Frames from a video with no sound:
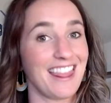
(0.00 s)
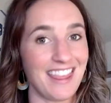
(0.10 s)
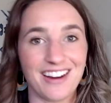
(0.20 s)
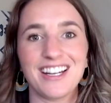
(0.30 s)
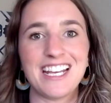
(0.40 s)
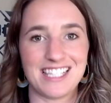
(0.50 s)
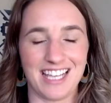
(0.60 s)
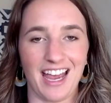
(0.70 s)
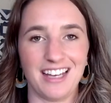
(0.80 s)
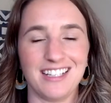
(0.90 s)
There it is
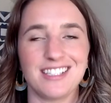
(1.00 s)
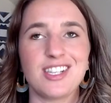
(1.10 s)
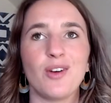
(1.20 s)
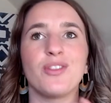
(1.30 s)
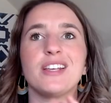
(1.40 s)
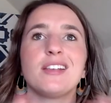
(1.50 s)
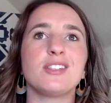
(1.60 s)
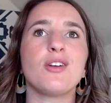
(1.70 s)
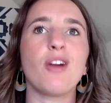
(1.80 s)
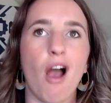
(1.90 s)
again. So this is
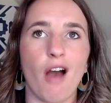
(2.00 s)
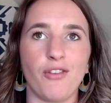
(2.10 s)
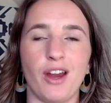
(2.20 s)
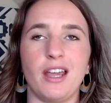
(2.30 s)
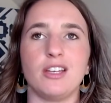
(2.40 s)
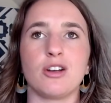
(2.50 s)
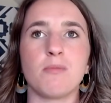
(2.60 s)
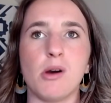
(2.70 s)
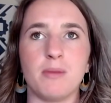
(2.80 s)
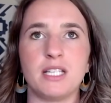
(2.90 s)
your offering in your
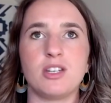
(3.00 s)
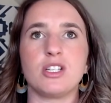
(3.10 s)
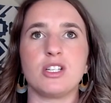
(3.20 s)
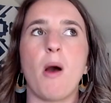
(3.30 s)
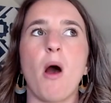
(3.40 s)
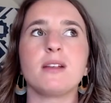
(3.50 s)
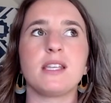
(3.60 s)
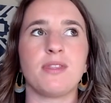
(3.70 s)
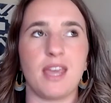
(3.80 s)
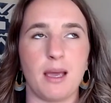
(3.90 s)
moment to just pause
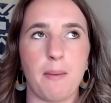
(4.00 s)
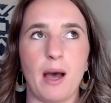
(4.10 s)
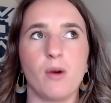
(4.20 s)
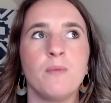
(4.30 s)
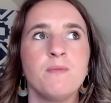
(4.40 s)
and think about,